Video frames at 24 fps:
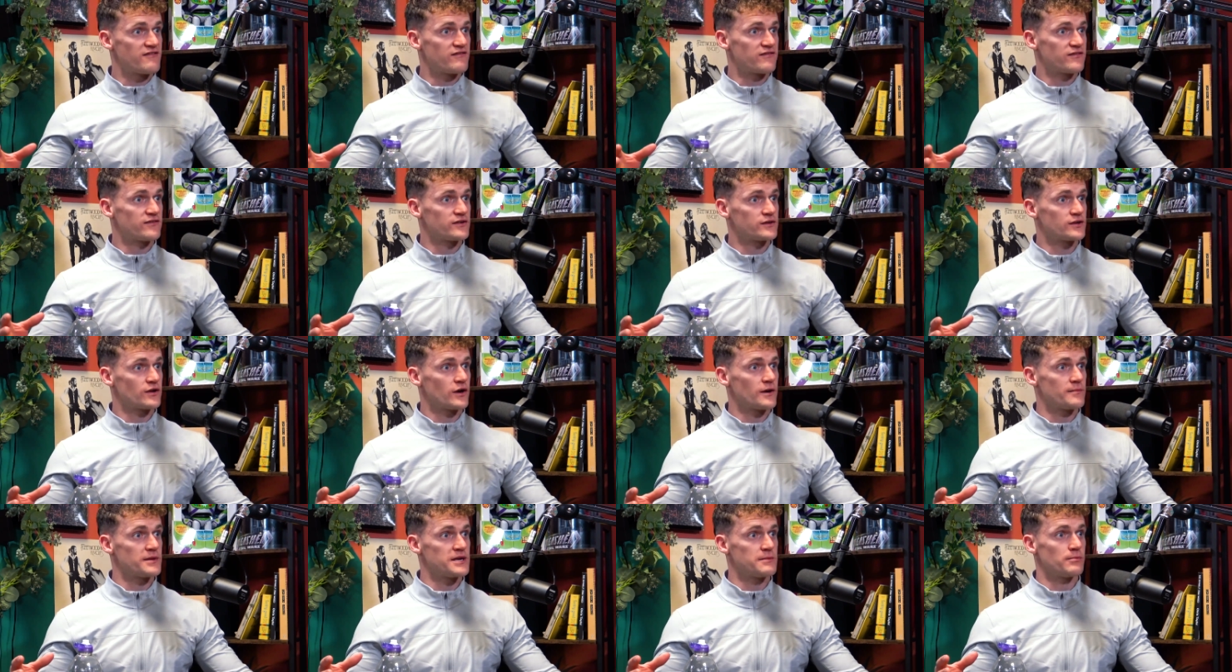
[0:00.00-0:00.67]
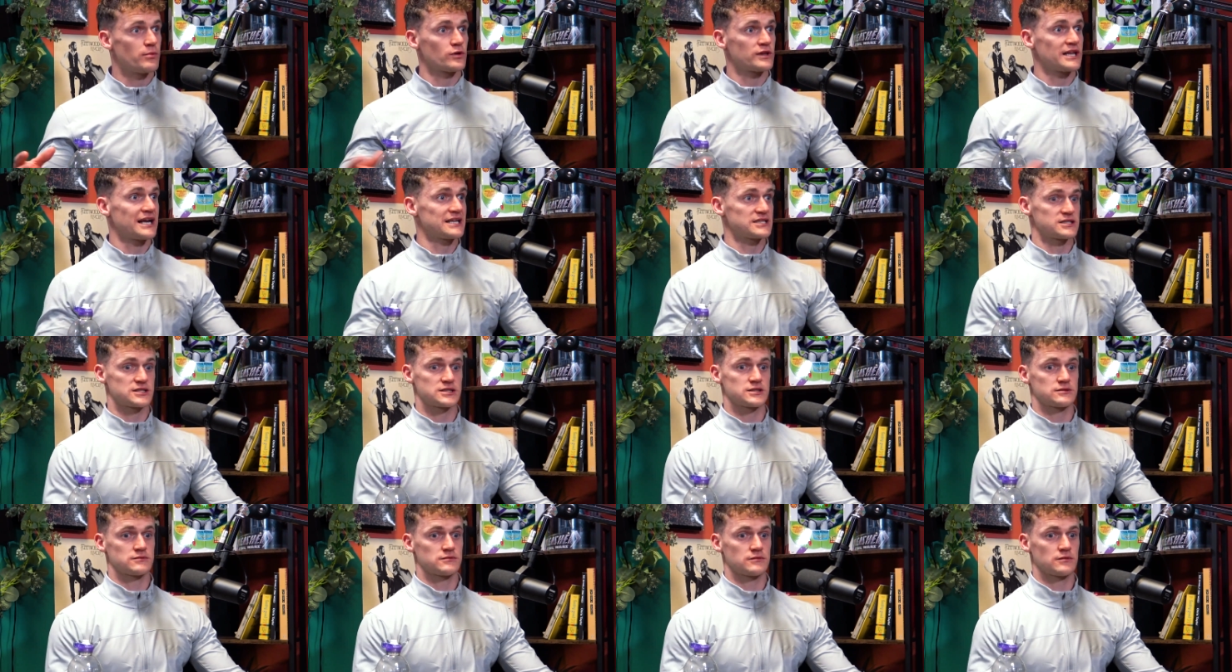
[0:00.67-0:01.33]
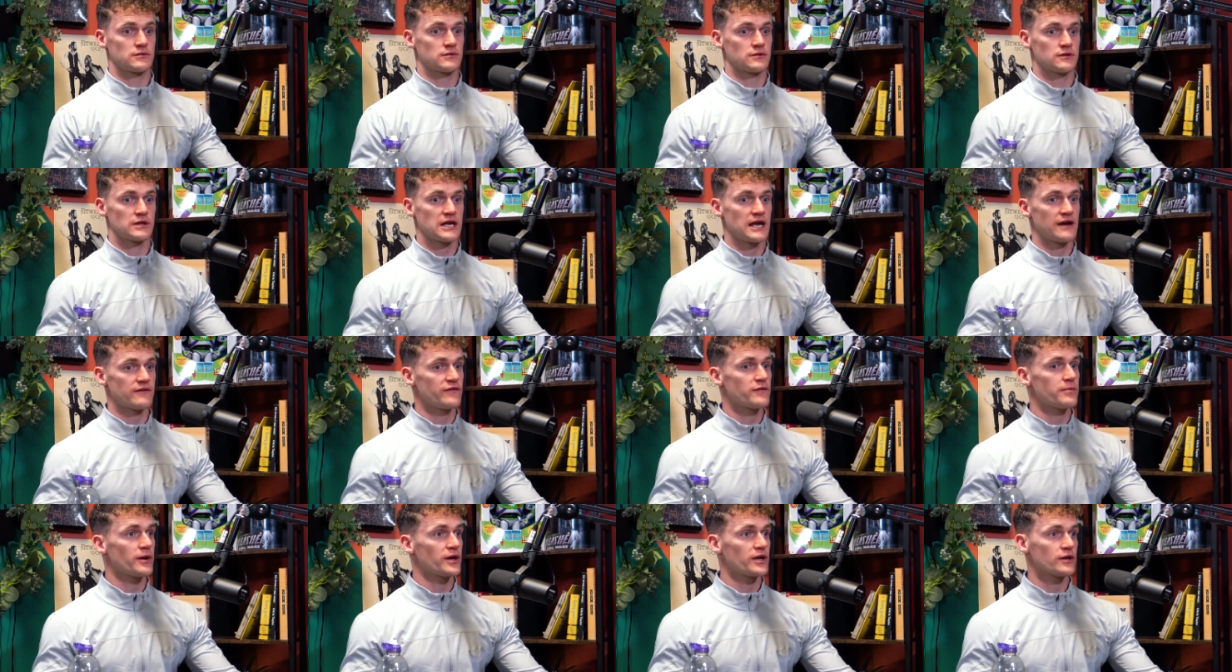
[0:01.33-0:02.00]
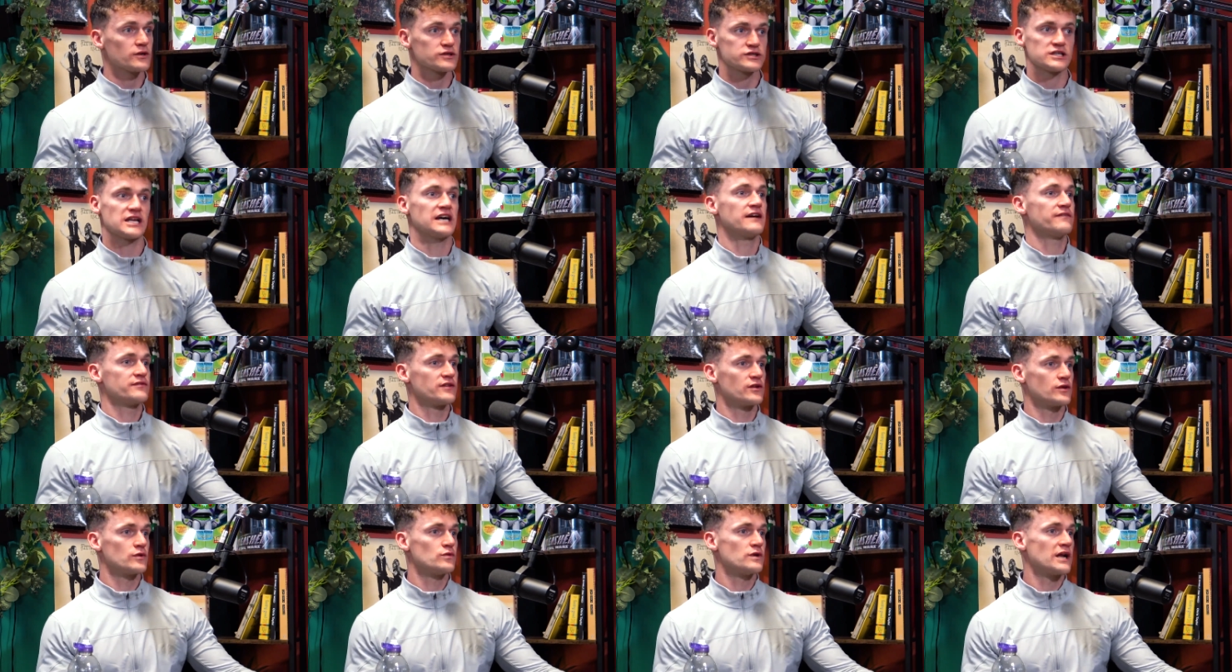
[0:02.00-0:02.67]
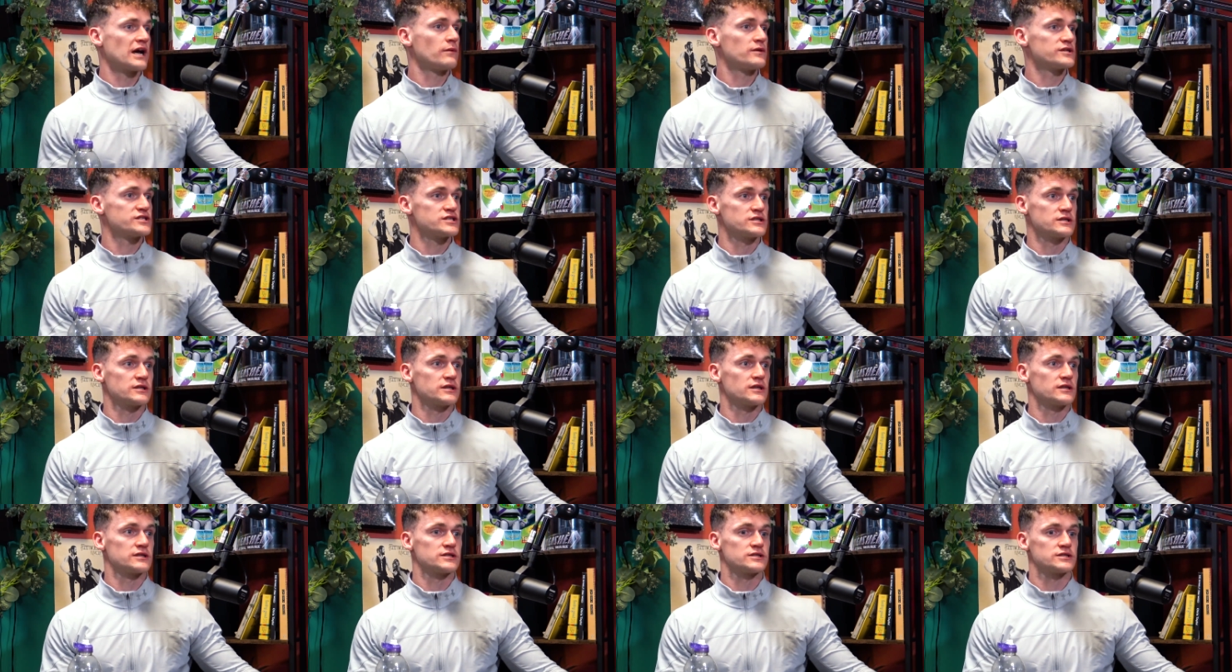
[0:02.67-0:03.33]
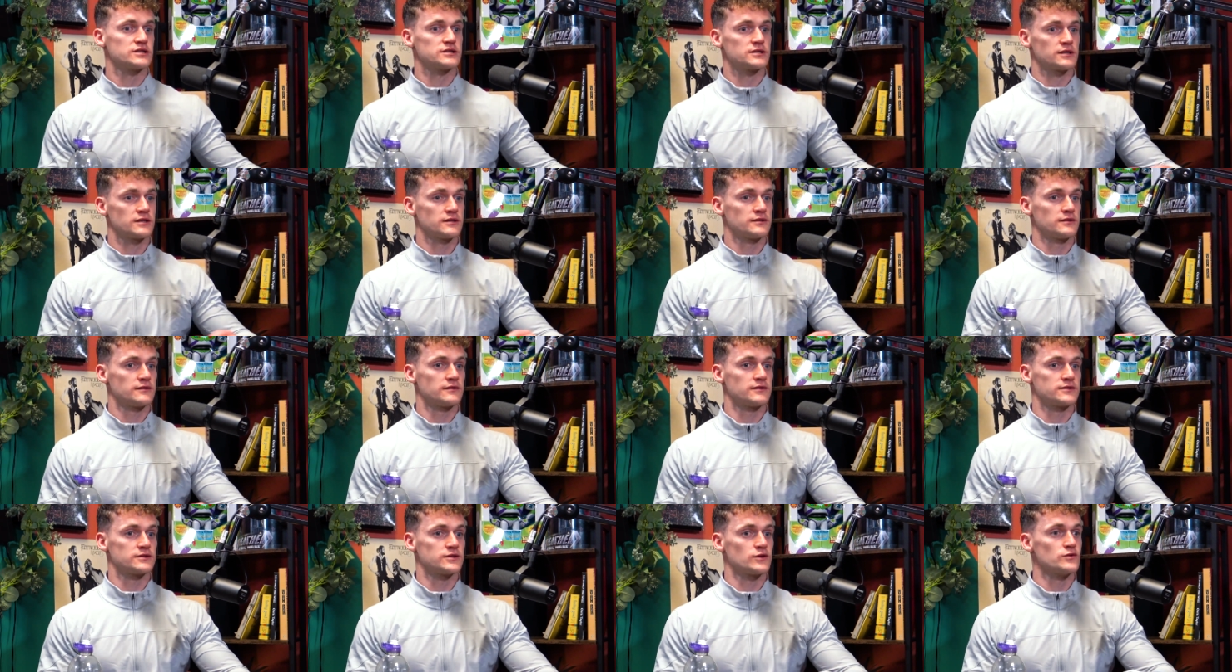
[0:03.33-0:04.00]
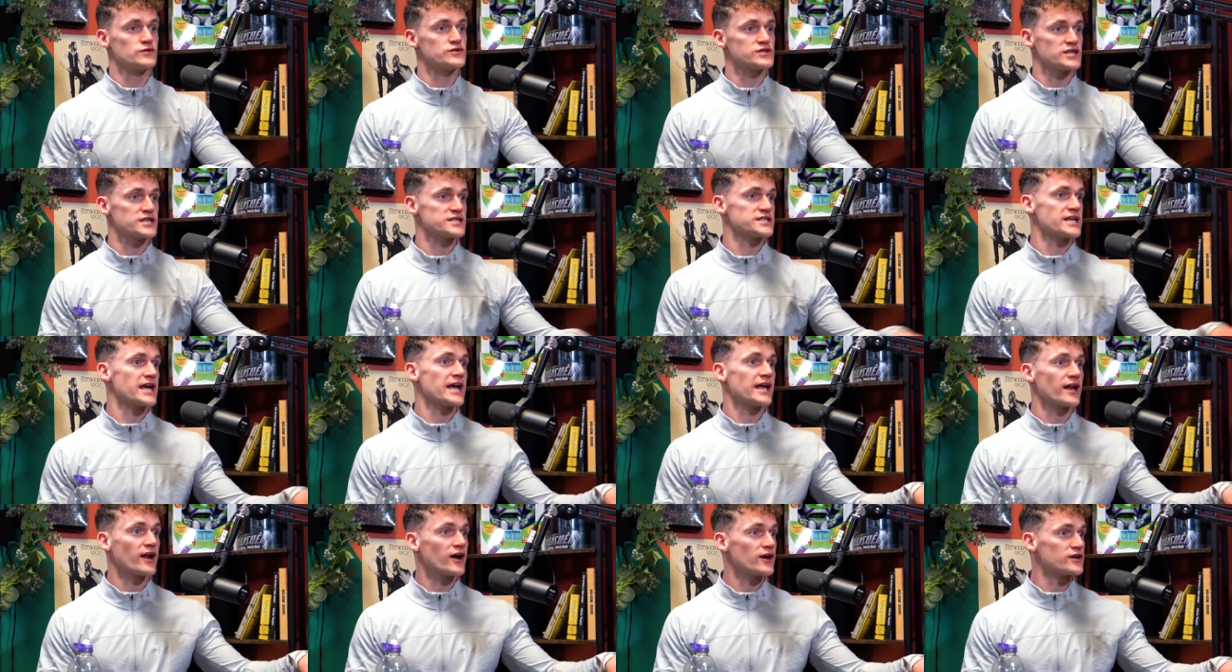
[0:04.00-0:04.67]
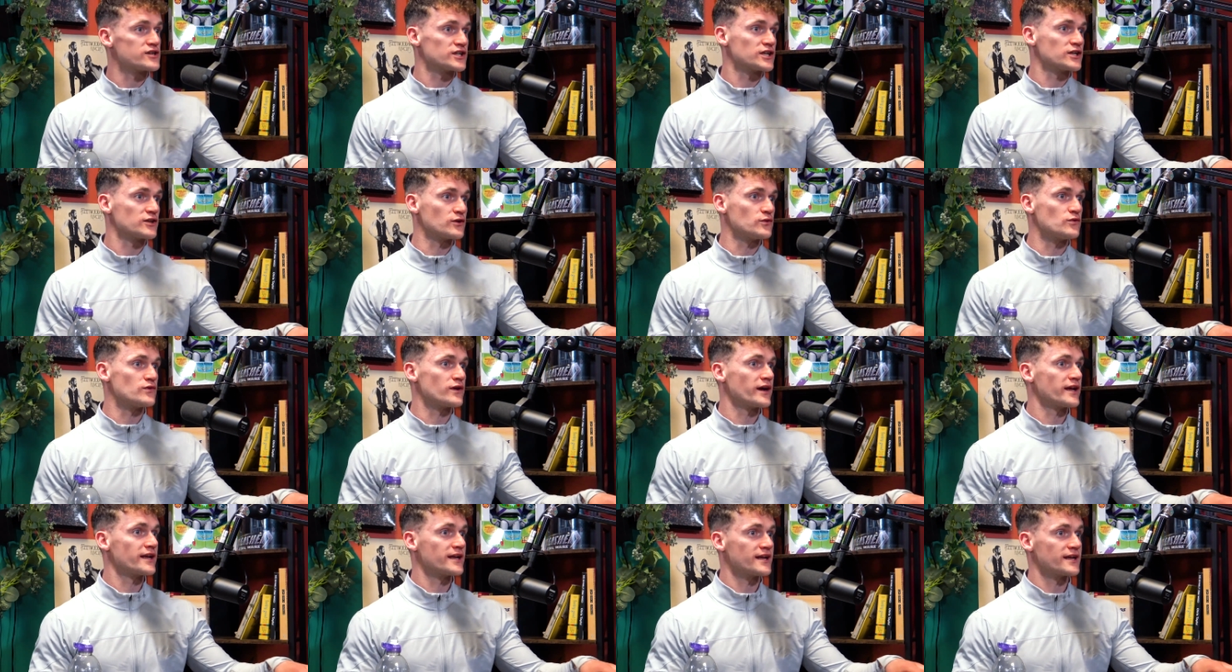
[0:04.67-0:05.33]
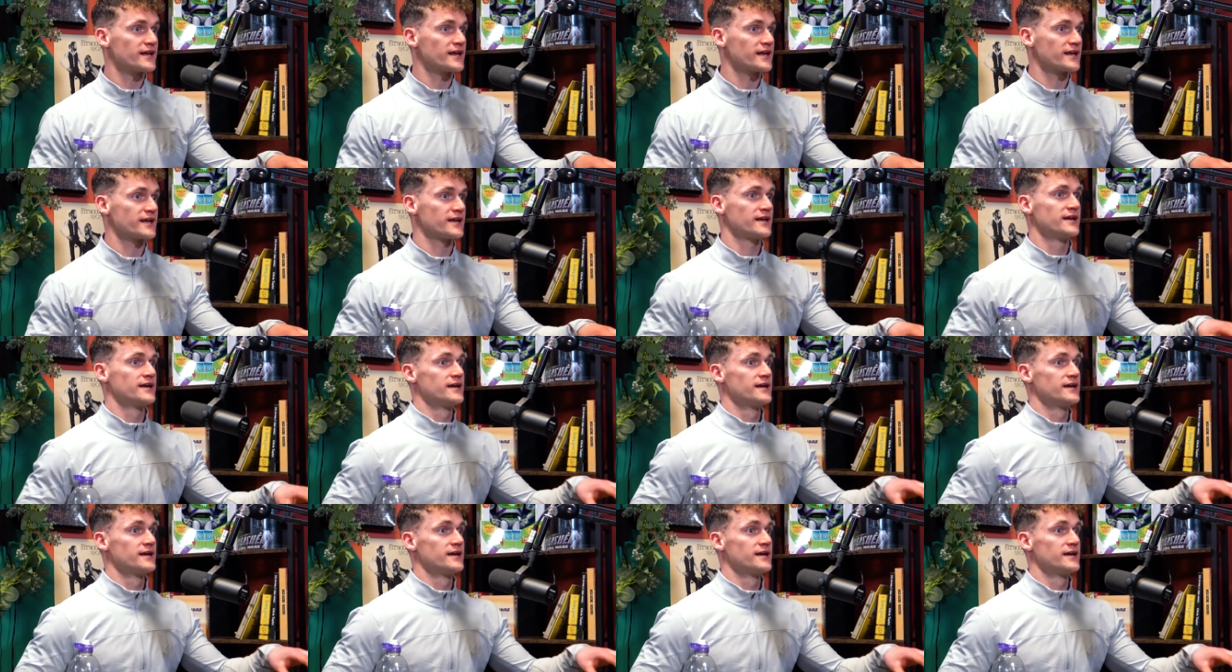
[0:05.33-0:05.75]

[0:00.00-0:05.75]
Do you yeah. know what I mean? But that's everybody doesn't have to do that. I wasn't do as I say, not as I do, kind of thing.